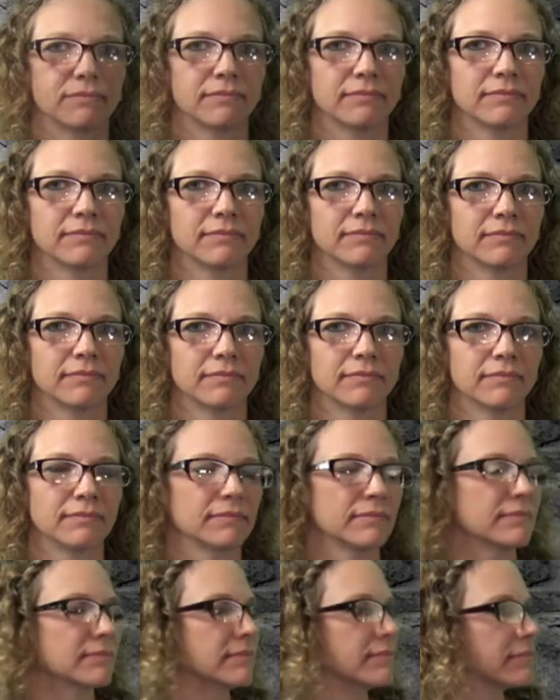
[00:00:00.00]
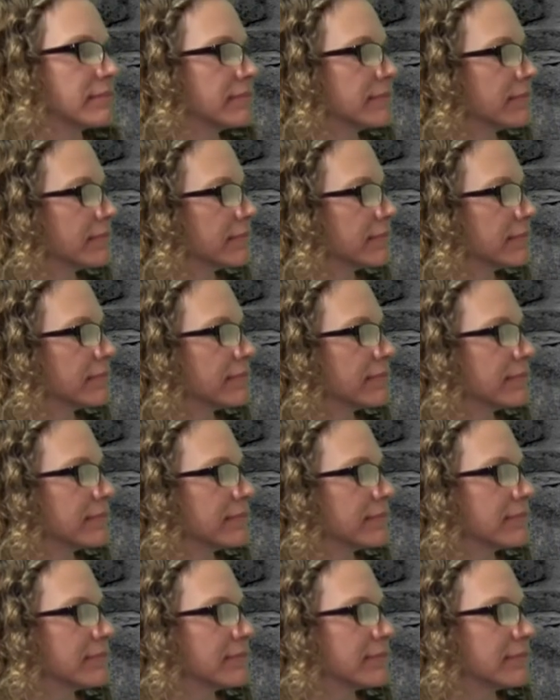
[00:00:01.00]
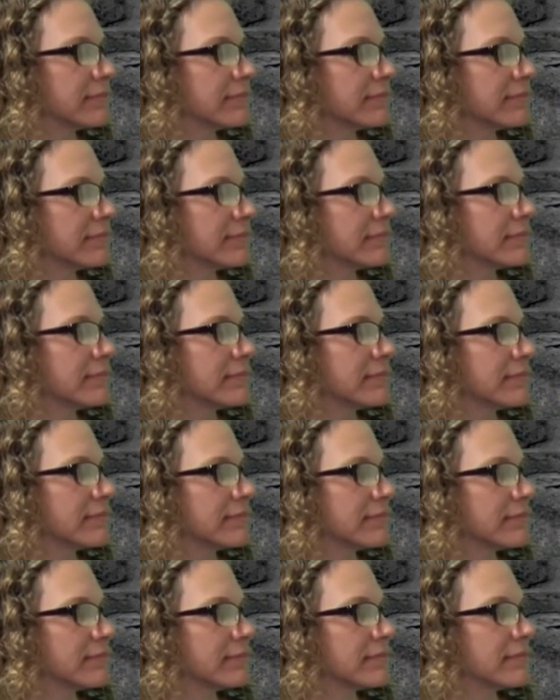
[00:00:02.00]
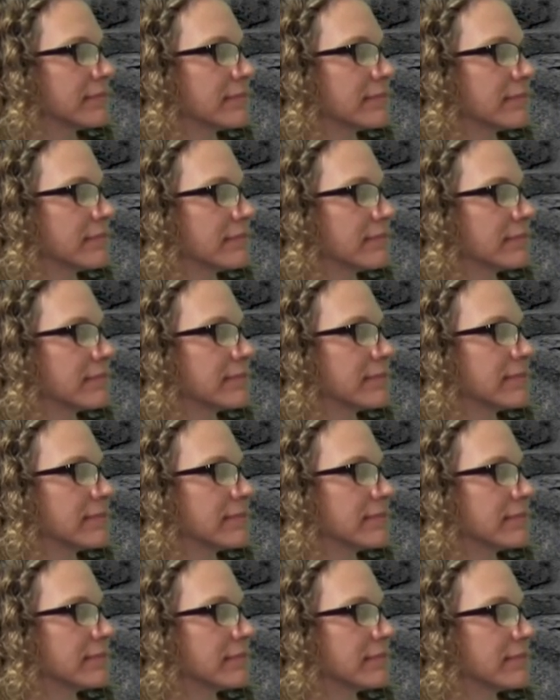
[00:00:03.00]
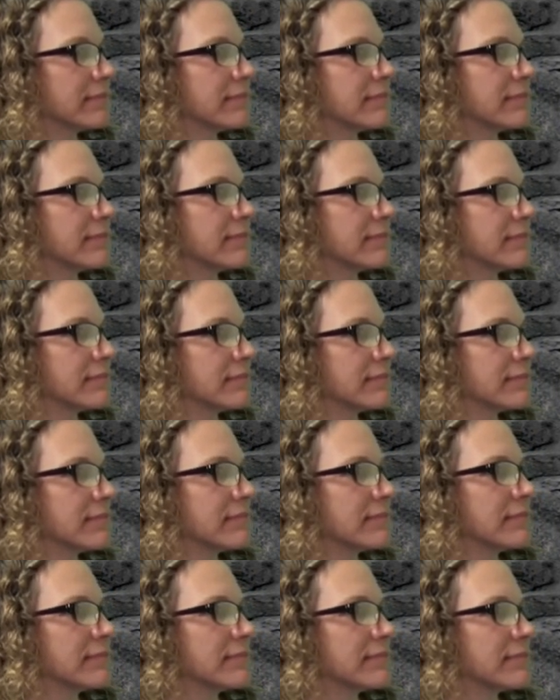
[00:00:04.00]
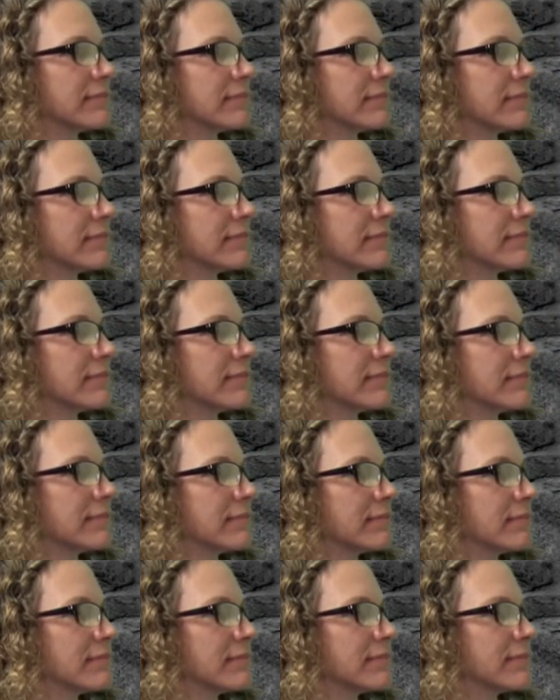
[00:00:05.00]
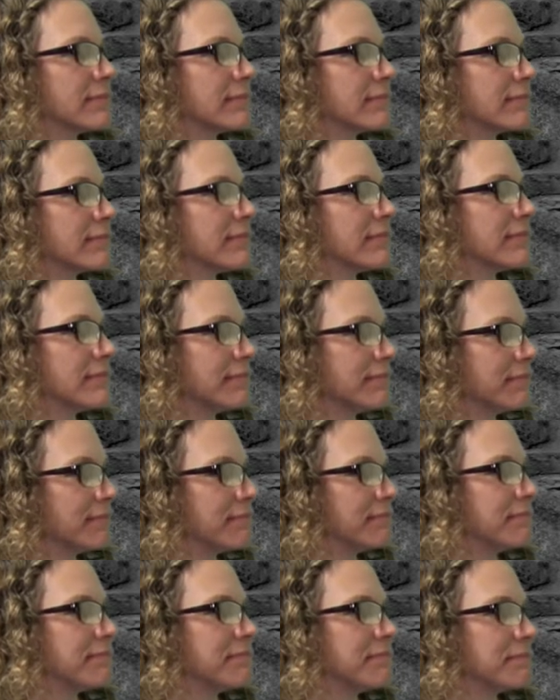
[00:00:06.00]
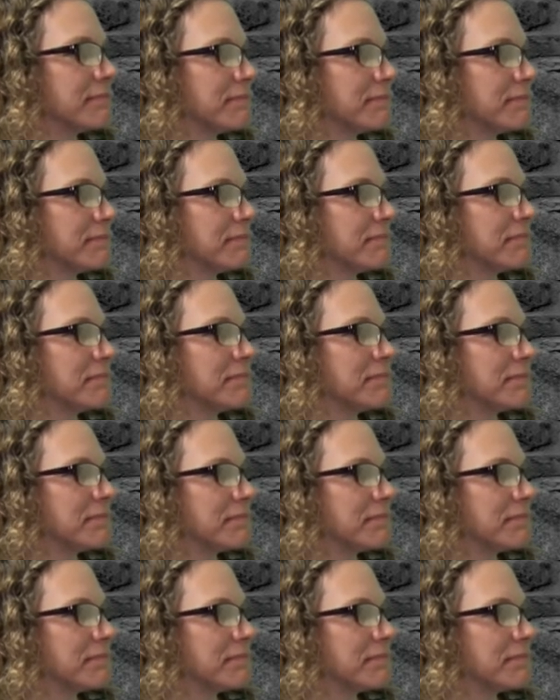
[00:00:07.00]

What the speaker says: The person shown says nothing.